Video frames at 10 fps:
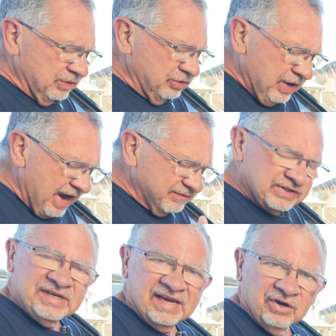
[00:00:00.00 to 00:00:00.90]
you have
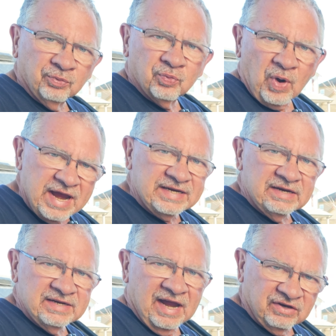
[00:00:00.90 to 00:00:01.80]
to take it right
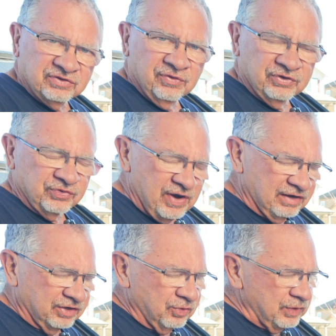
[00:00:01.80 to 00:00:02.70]
next to the
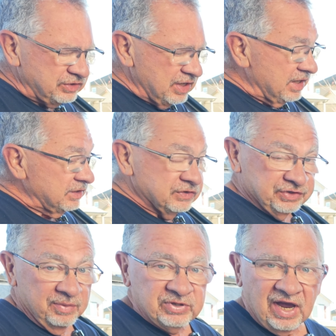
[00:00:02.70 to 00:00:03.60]
trailer, which
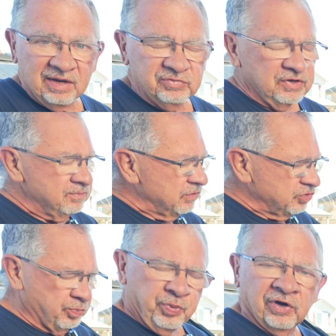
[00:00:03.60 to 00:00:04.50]
sometimes
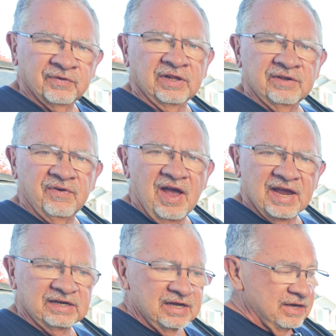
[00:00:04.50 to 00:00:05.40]
is perfectly
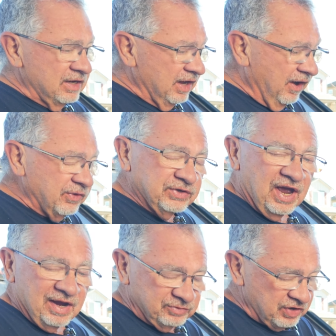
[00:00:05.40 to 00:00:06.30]
fine. Other
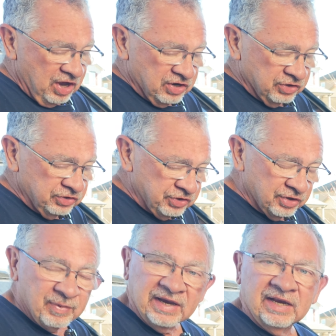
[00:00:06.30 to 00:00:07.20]
times,
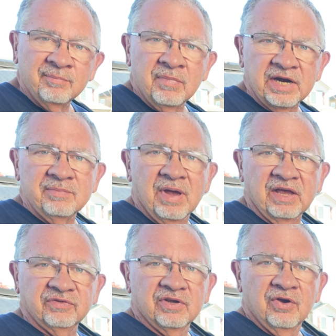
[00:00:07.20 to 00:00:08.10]
you're making a muddy
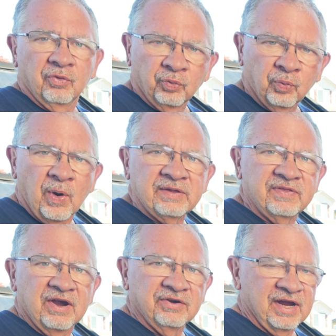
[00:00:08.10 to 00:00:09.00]
mess right
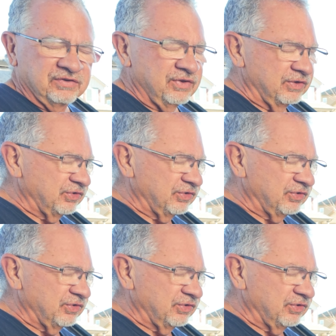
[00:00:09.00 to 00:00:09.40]
there next to the